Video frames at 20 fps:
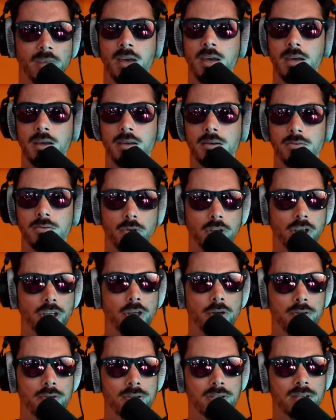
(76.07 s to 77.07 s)
So the
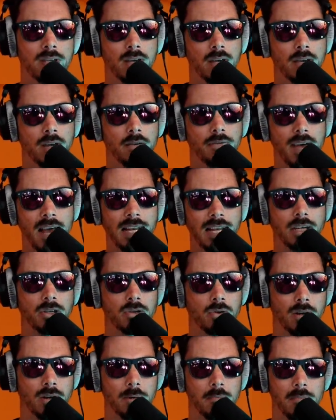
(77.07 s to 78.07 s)
use of
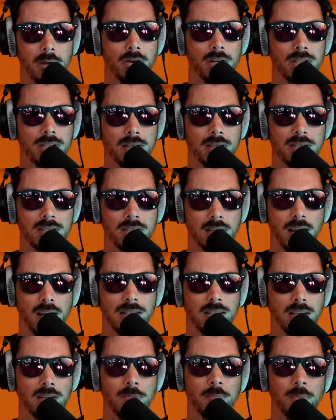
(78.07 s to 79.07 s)
electronic mirrors inside
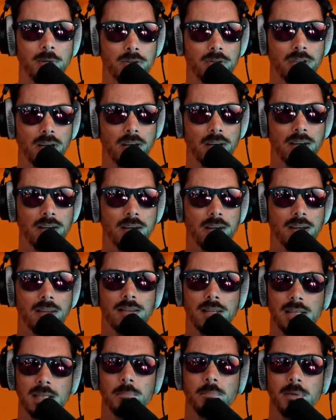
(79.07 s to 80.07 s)
the computer,
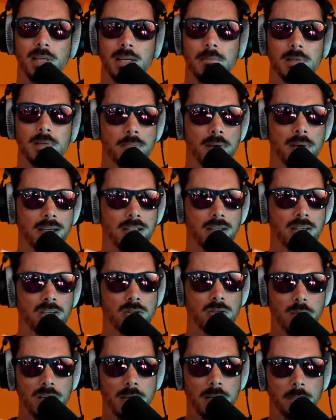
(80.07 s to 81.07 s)
this beam is made to
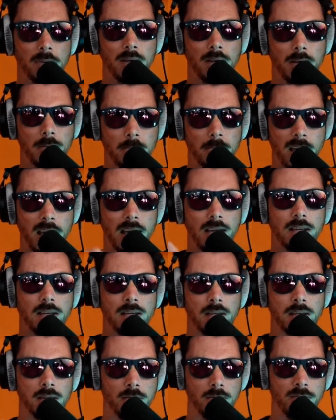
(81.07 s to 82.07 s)
sweep back
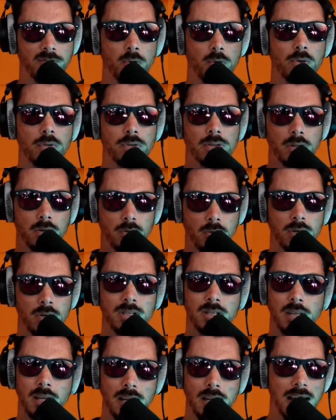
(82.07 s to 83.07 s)
and forth across
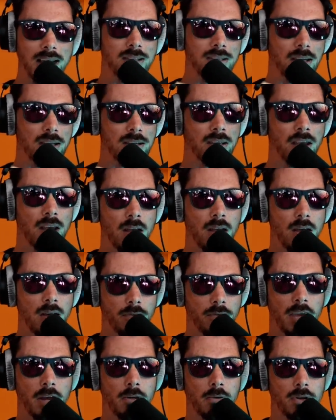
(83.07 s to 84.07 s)
the lenses of
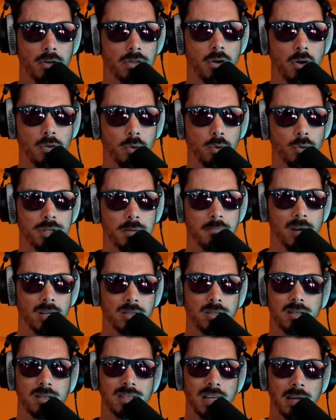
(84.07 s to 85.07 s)
Hero's goggles in much
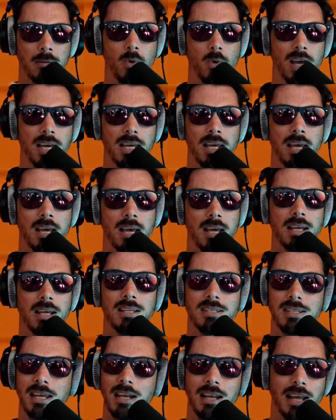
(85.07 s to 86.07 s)
the same way as
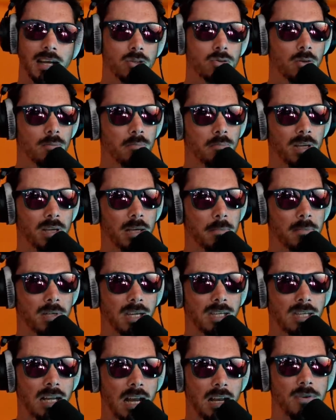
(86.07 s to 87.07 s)
the electron beam in a
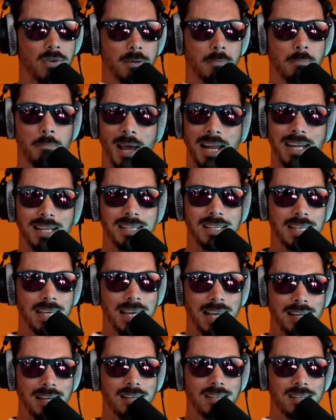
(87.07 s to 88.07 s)
television paints the
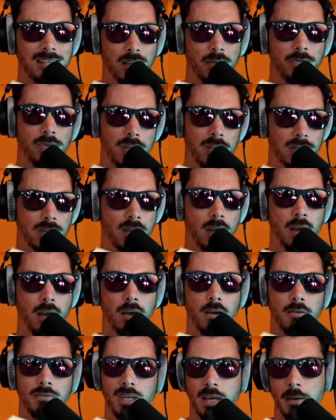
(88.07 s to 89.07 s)
inner surface
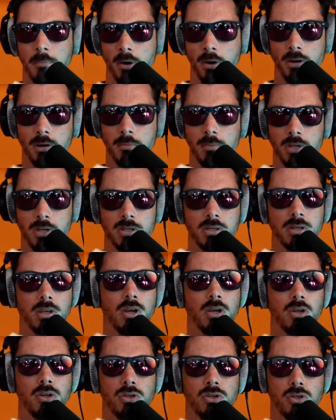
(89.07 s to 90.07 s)
of the eponymous
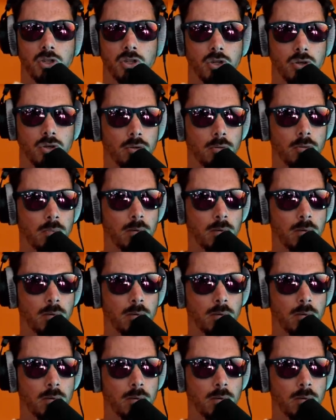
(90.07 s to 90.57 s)
tube.